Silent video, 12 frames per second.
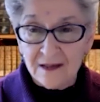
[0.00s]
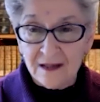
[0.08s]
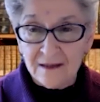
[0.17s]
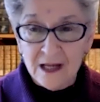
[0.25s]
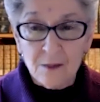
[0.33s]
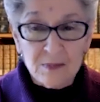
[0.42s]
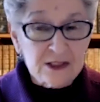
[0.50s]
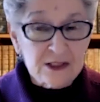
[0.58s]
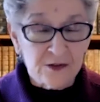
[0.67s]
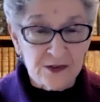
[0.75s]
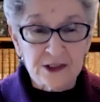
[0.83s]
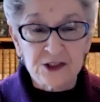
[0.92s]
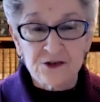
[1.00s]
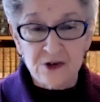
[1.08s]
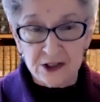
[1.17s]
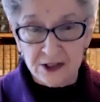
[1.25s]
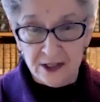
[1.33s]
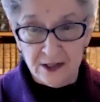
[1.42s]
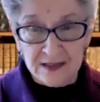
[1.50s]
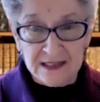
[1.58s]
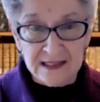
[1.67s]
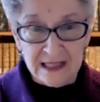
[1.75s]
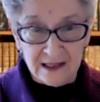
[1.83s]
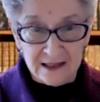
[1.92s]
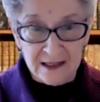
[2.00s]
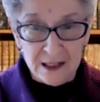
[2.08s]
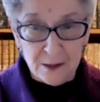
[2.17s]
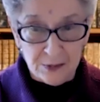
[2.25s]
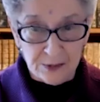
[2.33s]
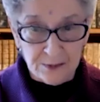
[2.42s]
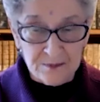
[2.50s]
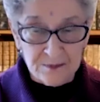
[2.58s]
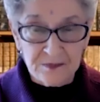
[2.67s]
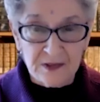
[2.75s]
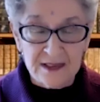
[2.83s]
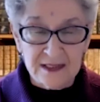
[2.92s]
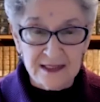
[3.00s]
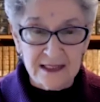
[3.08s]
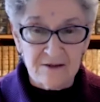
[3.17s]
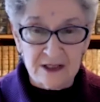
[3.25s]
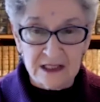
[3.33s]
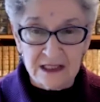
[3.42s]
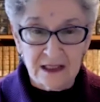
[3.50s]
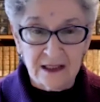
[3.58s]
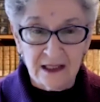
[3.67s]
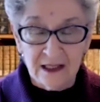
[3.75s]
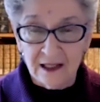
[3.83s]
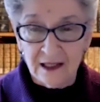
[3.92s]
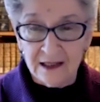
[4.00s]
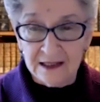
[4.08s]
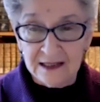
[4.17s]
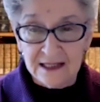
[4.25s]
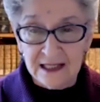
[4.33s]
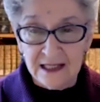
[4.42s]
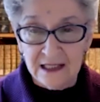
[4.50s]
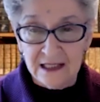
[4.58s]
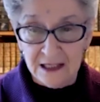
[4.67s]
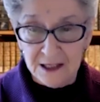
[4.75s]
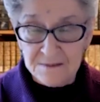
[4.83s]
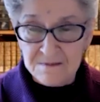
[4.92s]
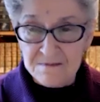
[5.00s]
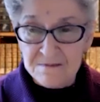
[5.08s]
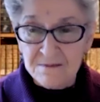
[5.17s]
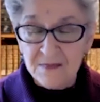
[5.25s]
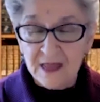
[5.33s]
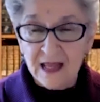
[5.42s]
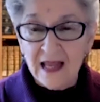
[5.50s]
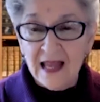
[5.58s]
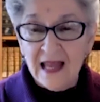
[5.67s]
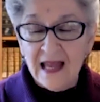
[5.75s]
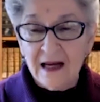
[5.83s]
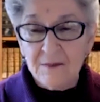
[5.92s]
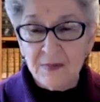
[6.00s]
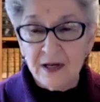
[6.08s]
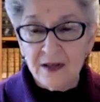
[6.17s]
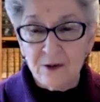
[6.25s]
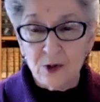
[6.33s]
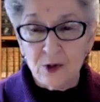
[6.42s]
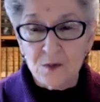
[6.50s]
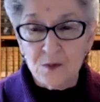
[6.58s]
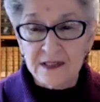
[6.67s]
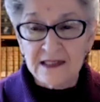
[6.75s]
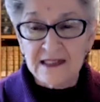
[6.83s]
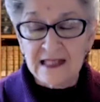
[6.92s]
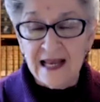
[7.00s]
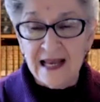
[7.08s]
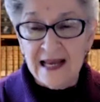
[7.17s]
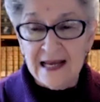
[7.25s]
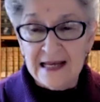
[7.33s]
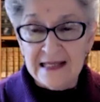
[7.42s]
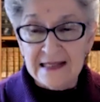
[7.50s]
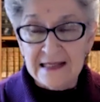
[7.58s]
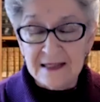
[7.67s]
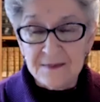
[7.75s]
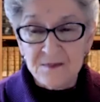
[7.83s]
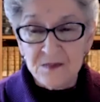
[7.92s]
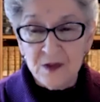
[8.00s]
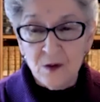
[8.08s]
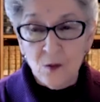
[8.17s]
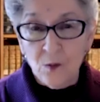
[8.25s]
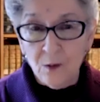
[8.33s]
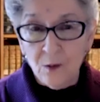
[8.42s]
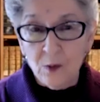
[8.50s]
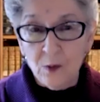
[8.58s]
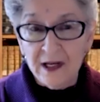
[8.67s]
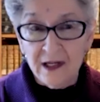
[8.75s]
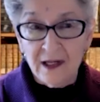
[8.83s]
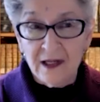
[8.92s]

up until the destruction of the Second Temple in 70 CE by the Romans. And what we